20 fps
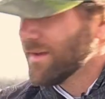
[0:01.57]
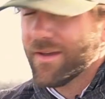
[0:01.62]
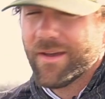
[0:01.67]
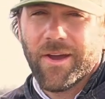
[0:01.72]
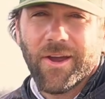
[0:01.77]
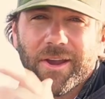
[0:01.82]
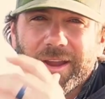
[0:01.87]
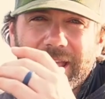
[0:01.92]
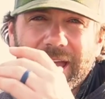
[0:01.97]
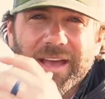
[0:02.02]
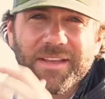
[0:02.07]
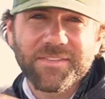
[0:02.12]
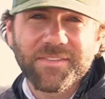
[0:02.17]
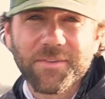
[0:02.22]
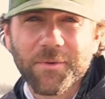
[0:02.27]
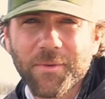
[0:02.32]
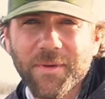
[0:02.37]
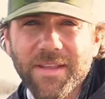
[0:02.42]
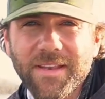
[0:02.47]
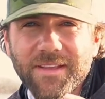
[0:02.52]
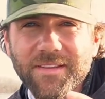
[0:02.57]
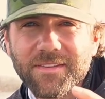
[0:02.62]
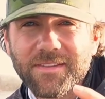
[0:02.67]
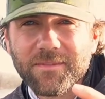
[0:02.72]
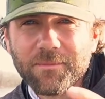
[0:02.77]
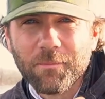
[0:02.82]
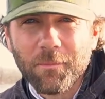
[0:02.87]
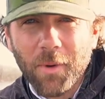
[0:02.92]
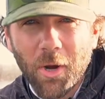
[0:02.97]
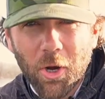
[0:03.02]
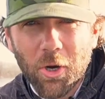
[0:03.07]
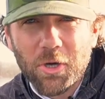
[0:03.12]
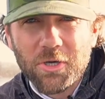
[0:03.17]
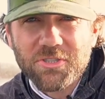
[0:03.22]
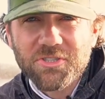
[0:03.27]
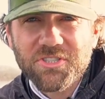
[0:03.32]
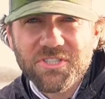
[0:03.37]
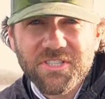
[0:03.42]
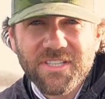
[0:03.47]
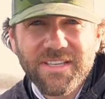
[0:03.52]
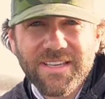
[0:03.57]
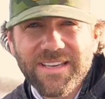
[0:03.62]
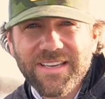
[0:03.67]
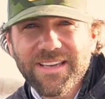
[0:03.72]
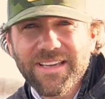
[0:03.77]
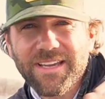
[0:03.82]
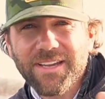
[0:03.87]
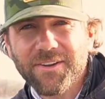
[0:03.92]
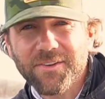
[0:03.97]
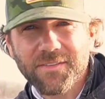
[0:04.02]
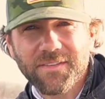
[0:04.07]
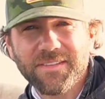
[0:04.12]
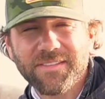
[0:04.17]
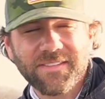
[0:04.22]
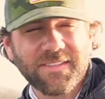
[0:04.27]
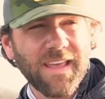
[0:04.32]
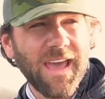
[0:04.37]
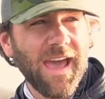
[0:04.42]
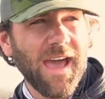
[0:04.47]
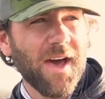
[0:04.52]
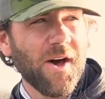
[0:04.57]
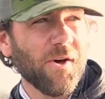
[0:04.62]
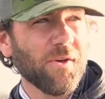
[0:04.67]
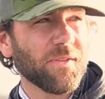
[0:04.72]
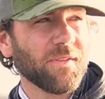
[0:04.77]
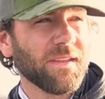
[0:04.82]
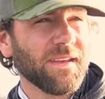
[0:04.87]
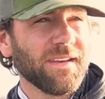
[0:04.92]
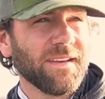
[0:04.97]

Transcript: All right, guys, so it is March here in the South,